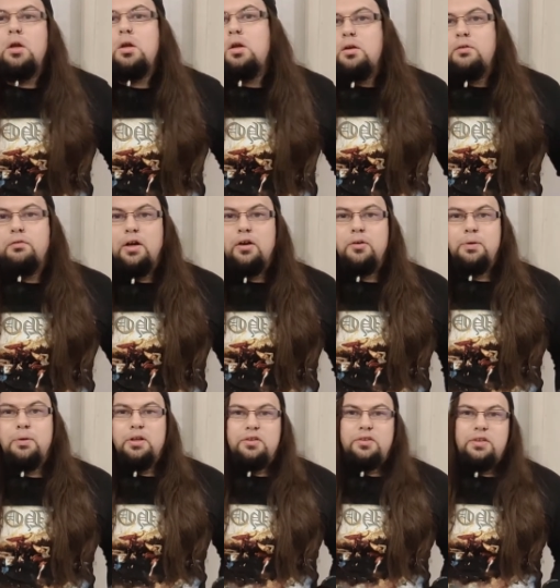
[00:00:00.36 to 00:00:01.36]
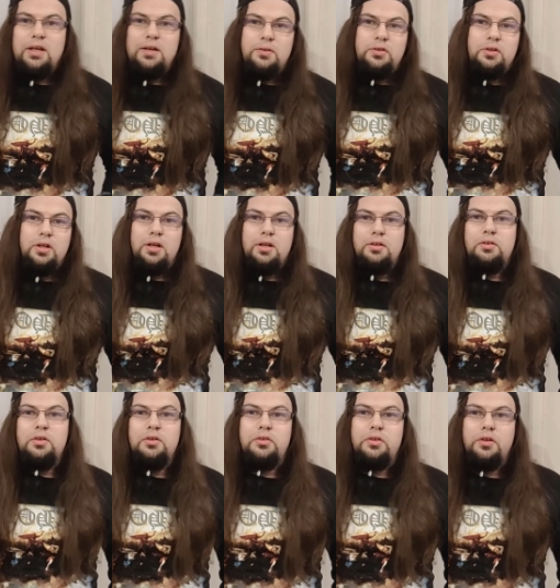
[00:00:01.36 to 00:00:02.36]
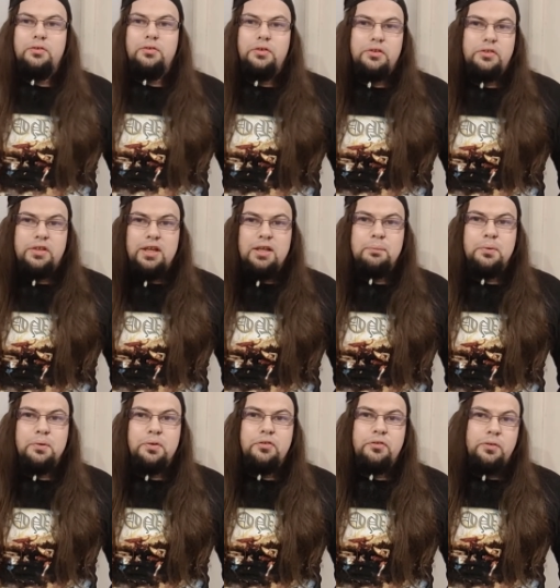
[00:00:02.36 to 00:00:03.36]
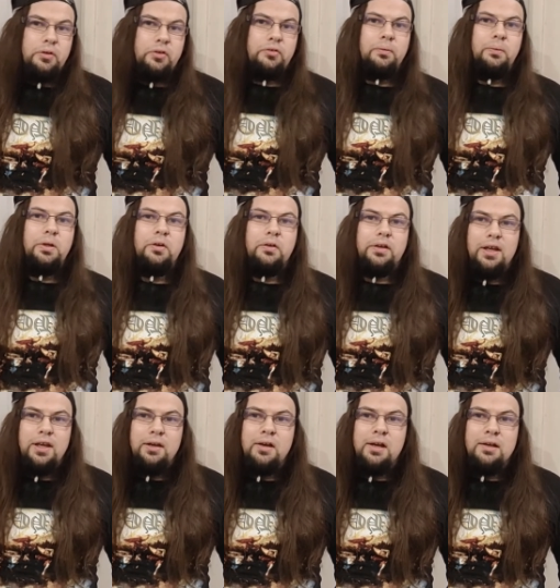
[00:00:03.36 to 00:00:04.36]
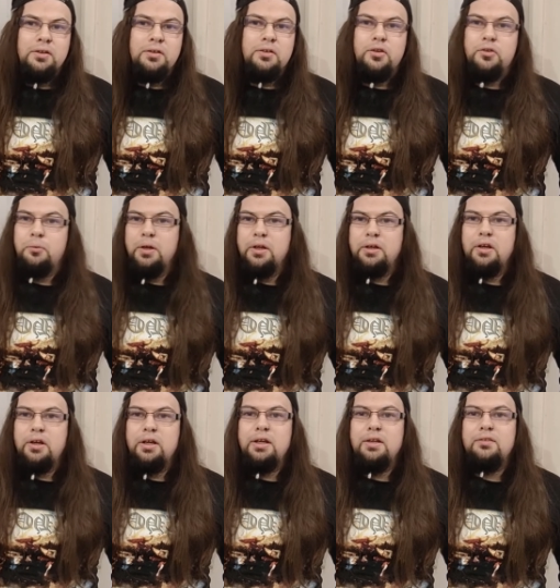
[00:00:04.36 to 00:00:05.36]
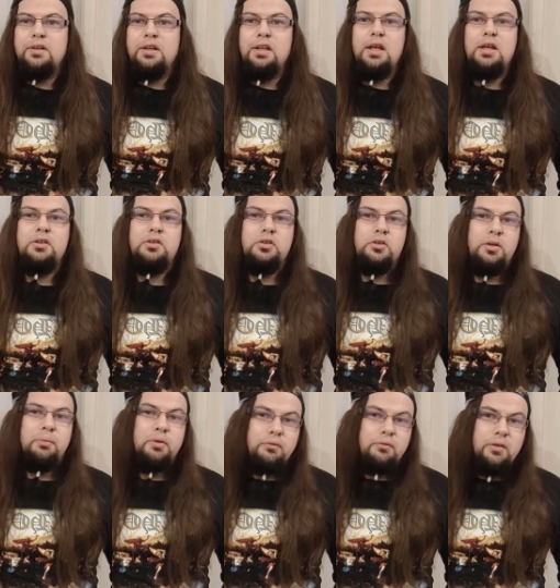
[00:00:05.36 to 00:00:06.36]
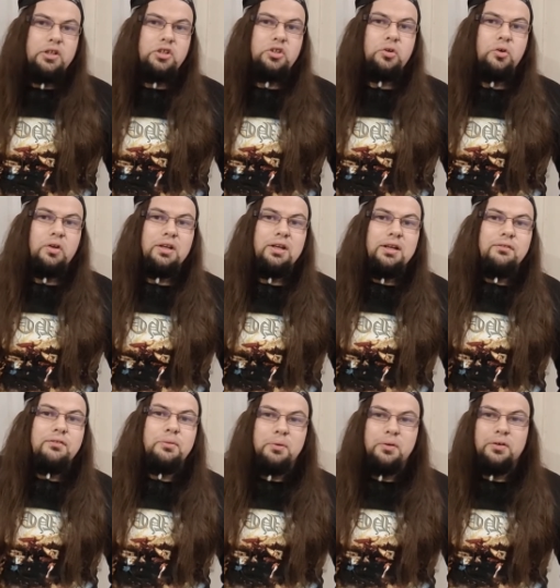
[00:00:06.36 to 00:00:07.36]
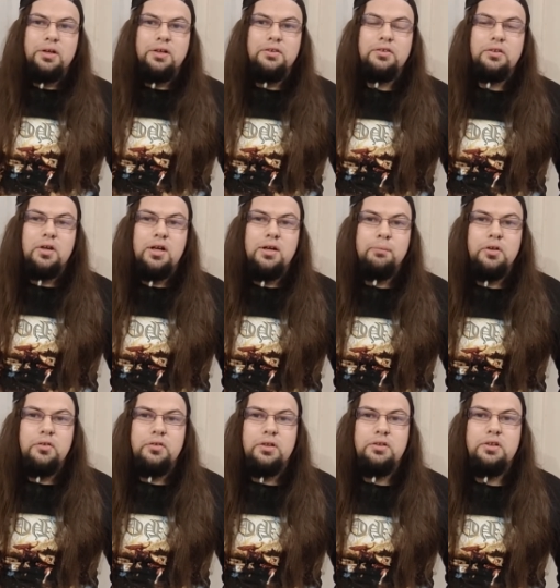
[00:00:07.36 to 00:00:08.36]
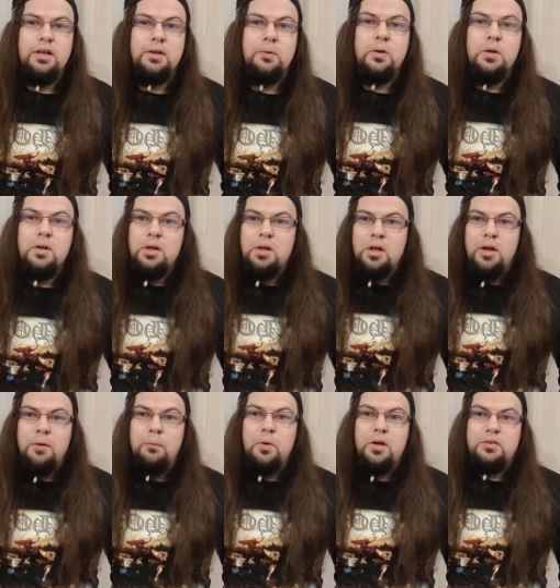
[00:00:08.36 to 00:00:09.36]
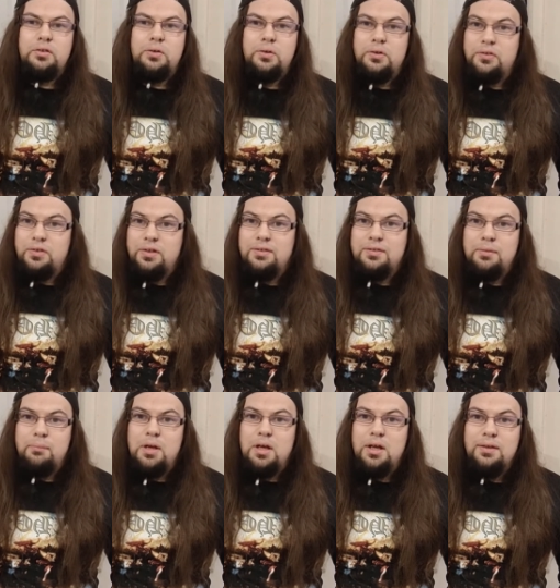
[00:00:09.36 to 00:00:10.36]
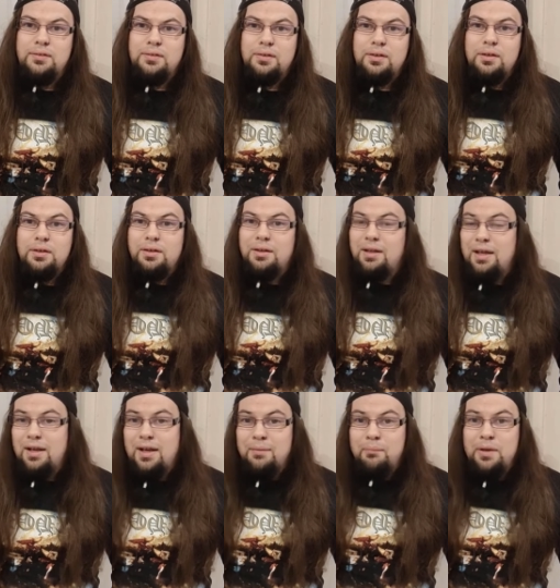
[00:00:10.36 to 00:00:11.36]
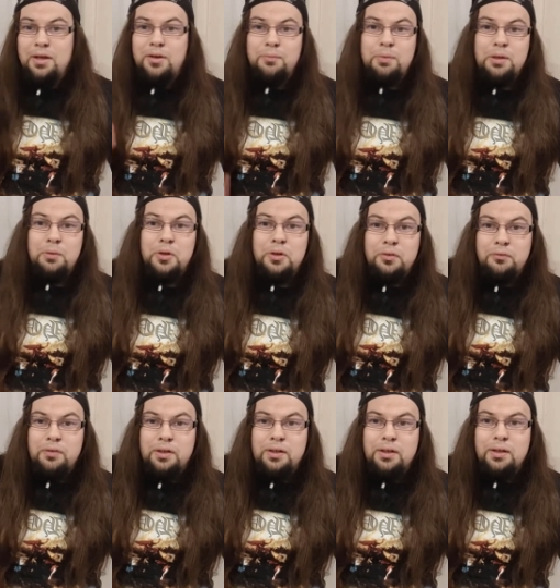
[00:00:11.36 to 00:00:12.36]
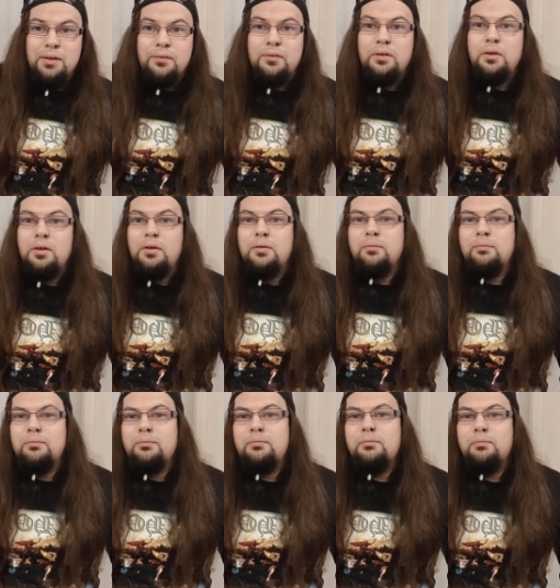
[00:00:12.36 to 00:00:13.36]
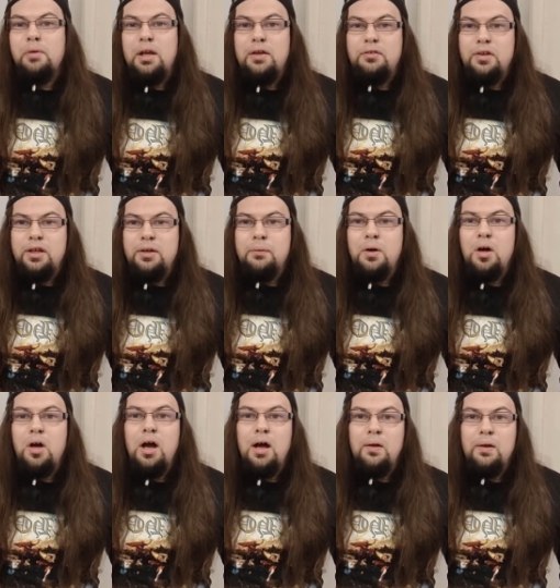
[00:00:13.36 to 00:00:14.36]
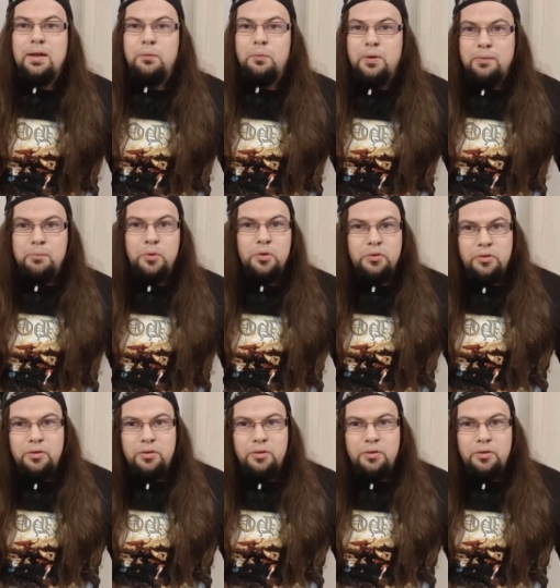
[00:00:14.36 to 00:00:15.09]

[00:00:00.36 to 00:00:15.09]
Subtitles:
Fire up your nostalgia and dust off your skateboards, folks from the UK and Ireland, as we're going into the legendary but very short-lived Punk and Ska music channel and what's caused its demise. And that may not be what you think it is. But I'll tell you what, I'll let Whitmore do the